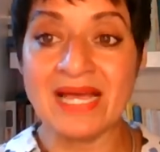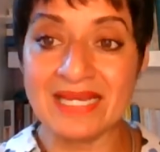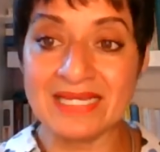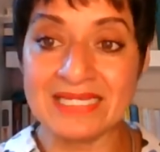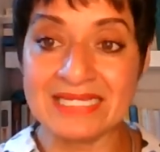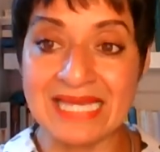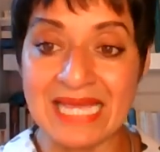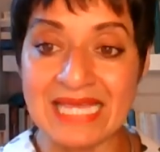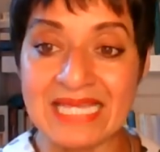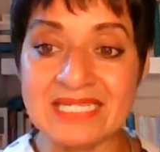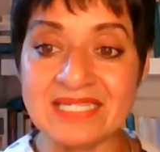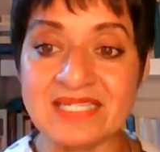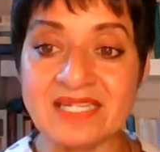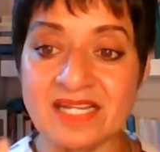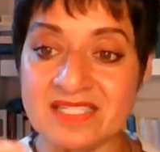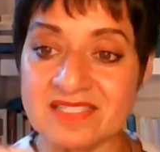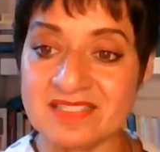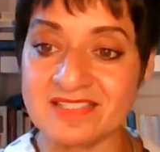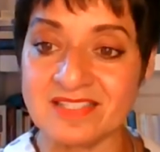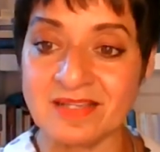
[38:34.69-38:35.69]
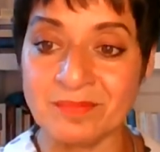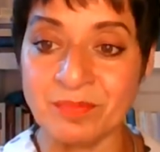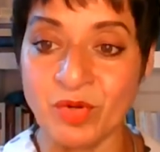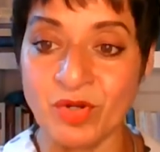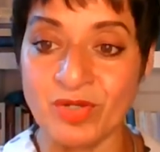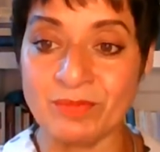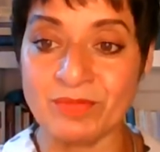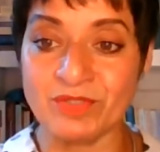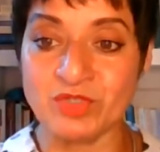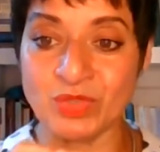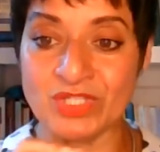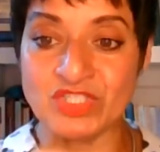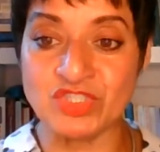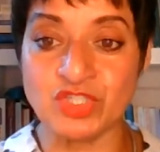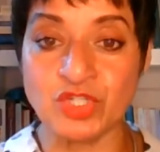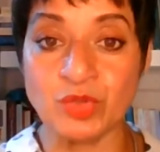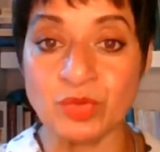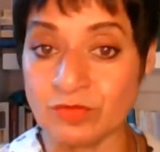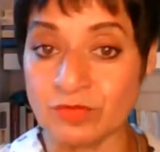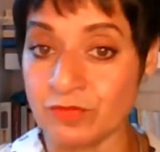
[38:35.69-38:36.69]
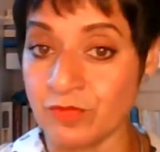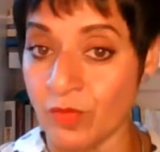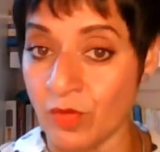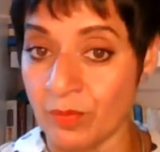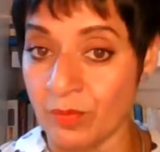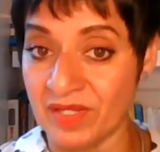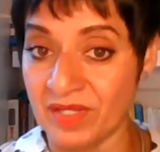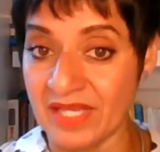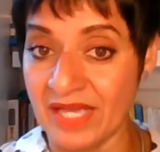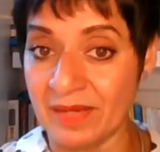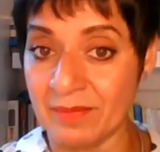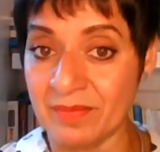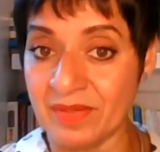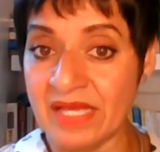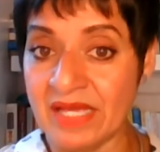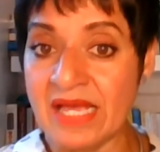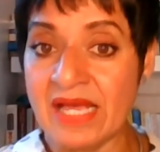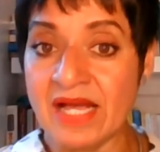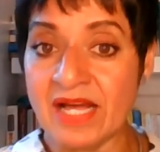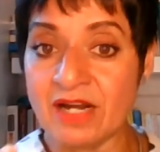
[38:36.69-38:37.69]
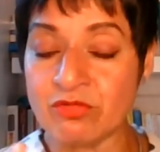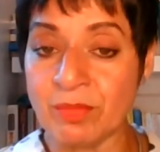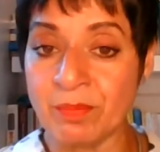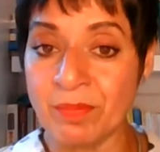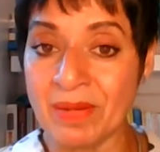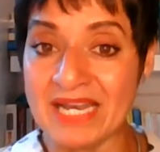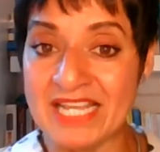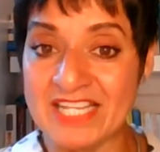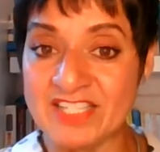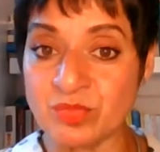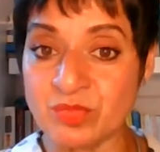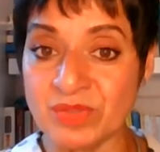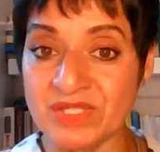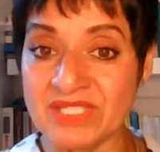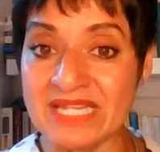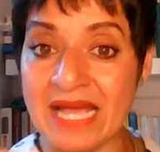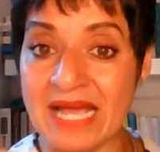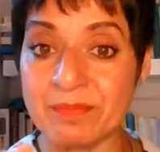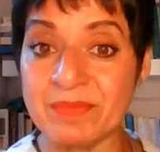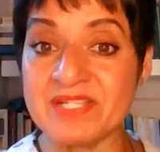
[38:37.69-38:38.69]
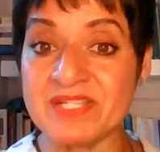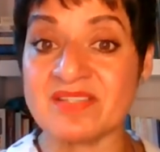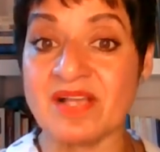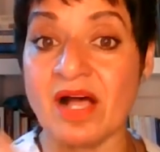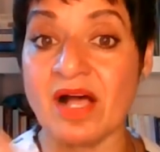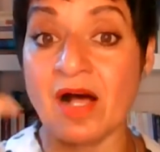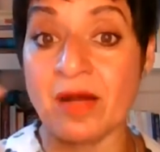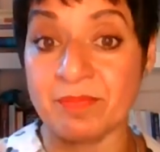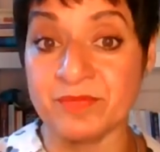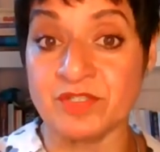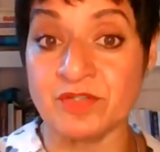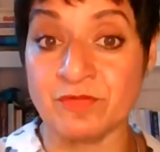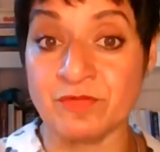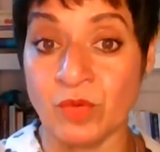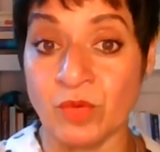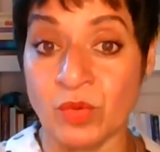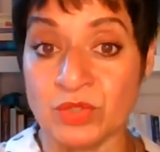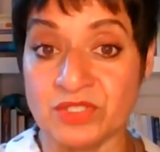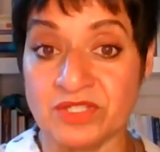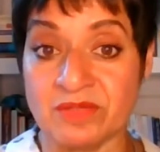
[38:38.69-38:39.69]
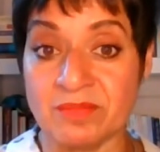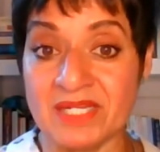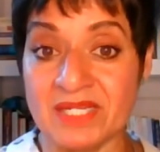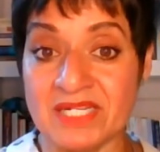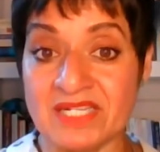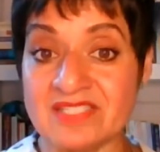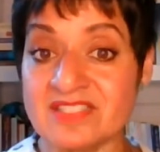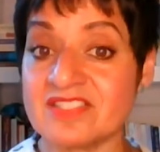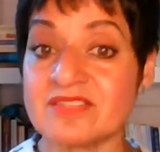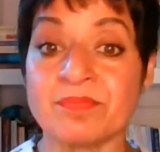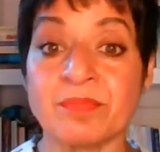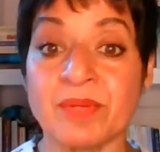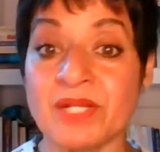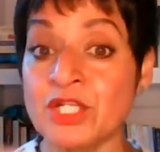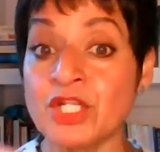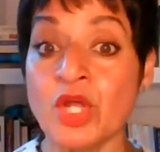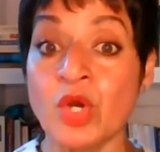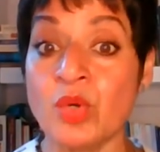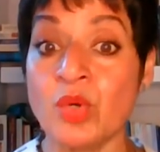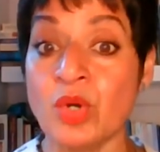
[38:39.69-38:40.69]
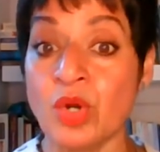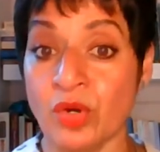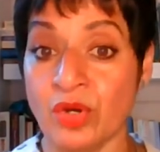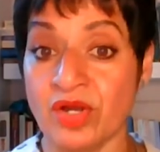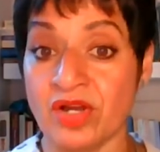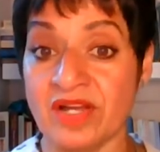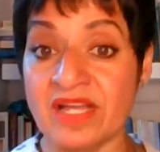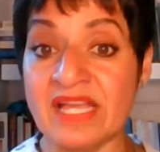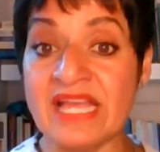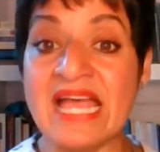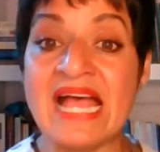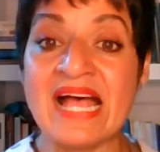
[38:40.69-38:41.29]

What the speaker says: Again, at some point between 2 and 4 p.m., a replacement nap is up to 40 minutes, but no longer.